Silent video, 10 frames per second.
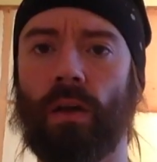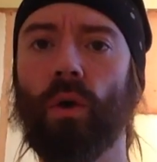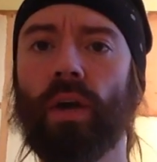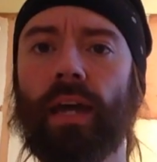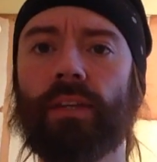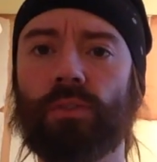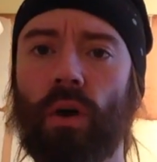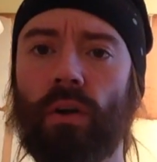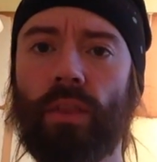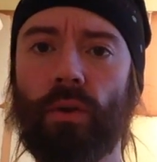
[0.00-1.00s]
Okay, so
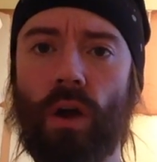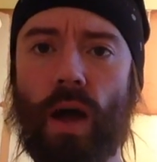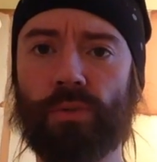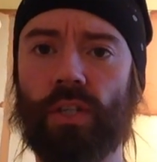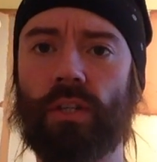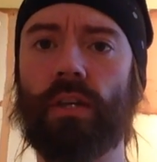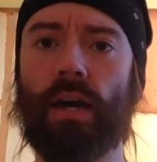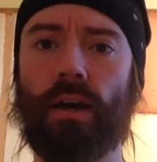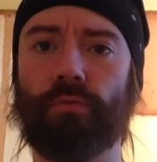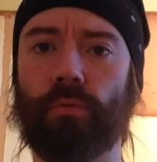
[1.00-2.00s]
our other option
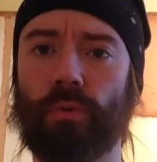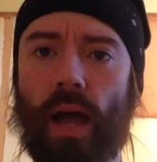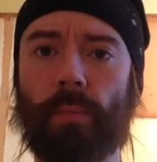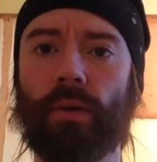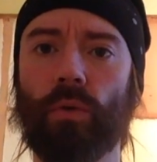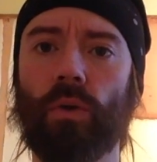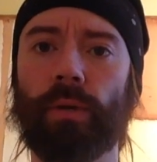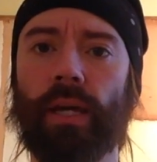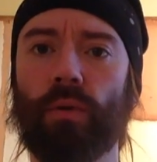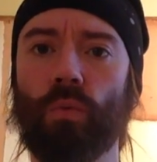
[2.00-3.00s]
for priming oil
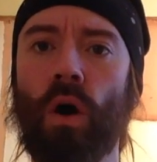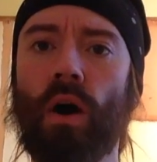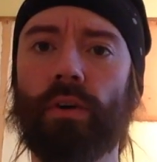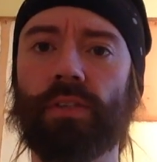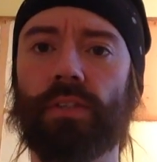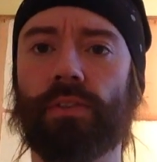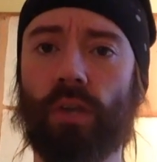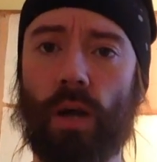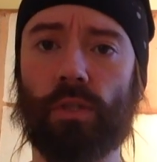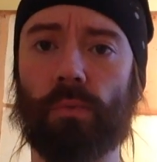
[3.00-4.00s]
painted walls, this is
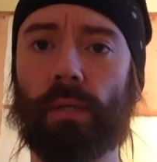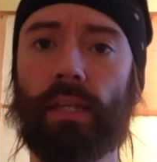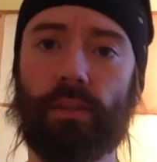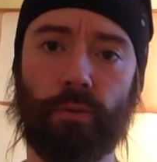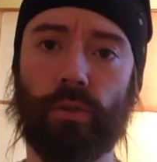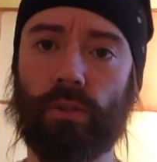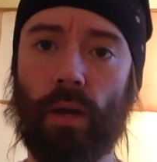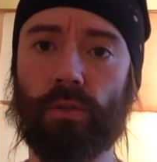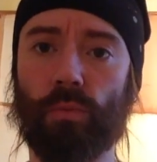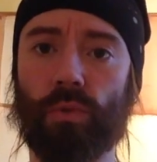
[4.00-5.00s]
option B. The first
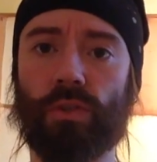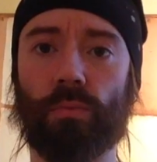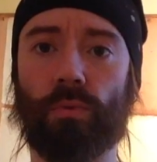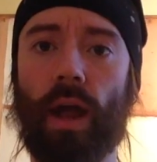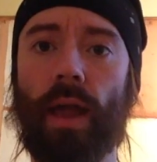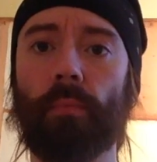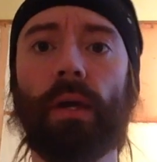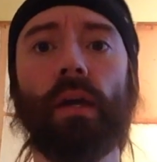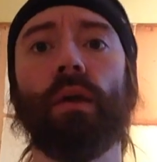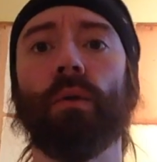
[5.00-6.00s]
option was to prime
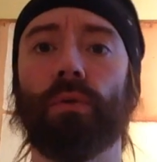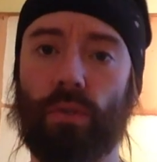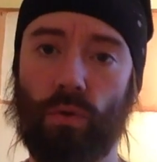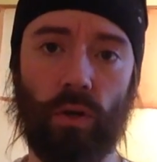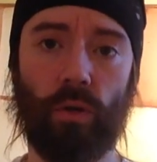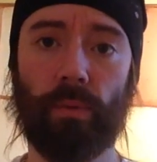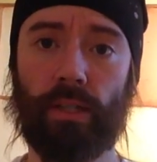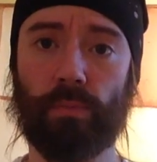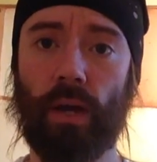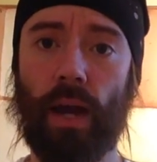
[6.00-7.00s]
with the
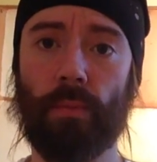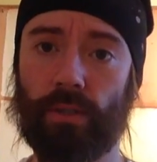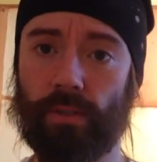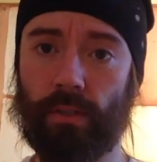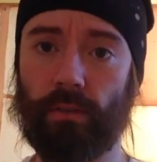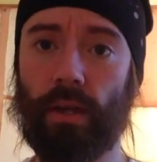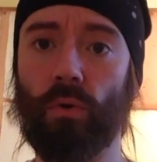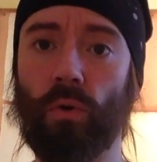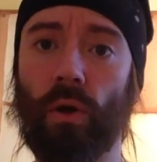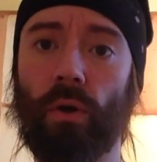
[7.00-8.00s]
oil-based primer to seal that
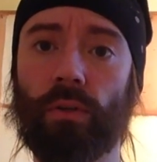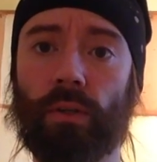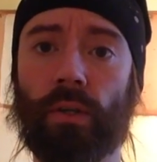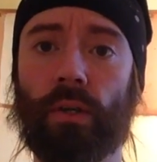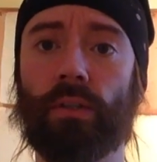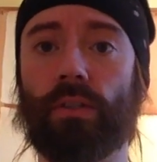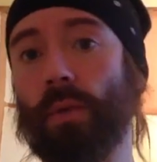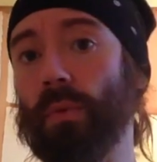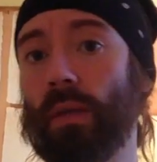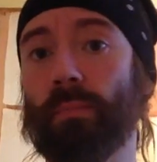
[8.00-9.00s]
oil so
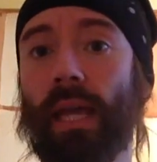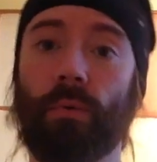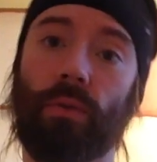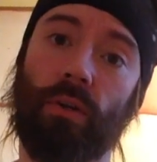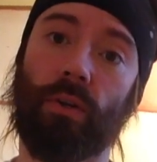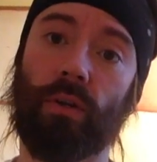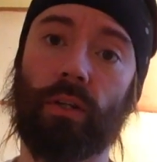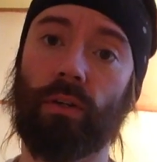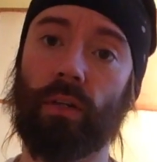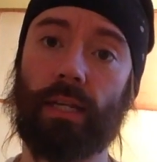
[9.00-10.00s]
that we could paint with an
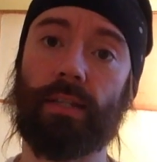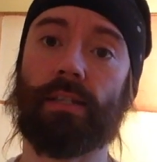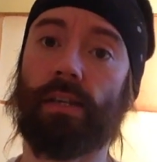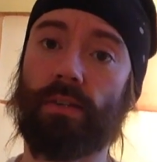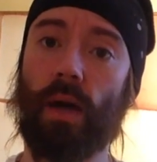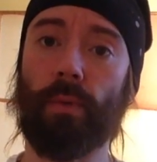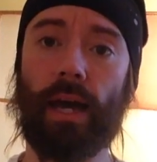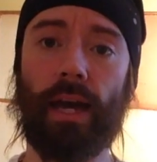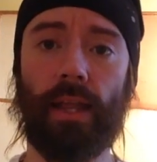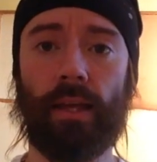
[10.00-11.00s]
acrylic or latex on top of
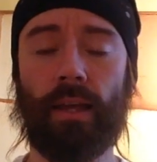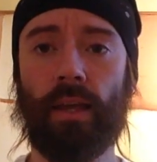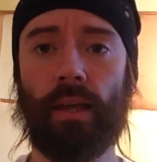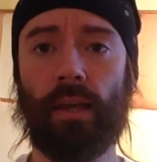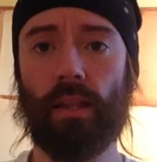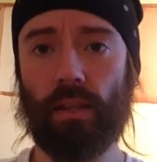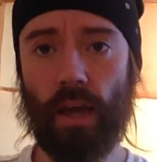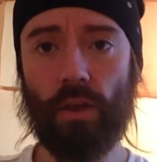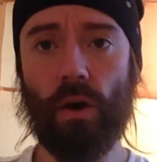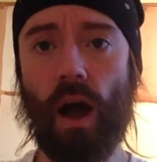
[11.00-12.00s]
that. The
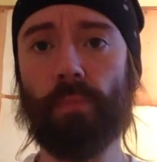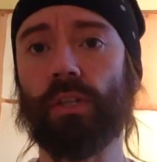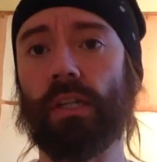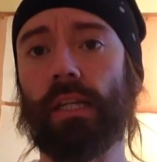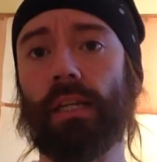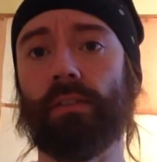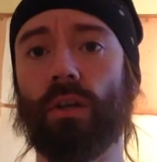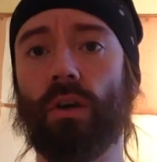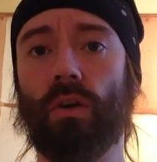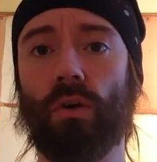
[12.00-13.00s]
other option is to
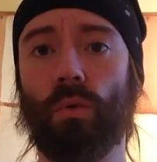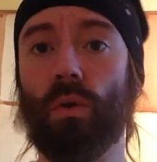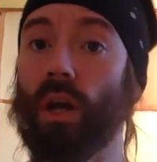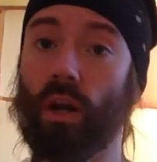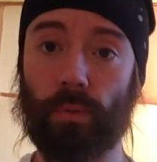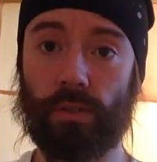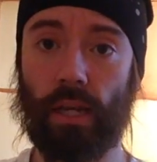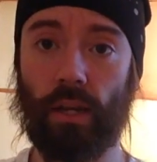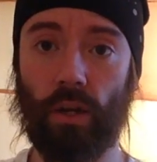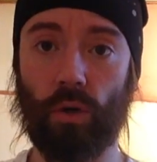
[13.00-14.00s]
go
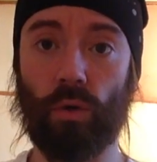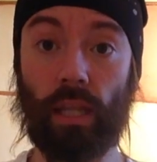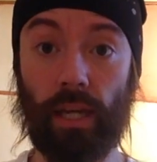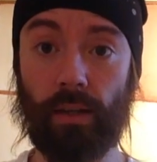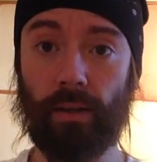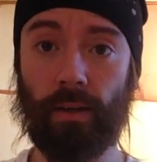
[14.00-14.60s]
100% acrylic.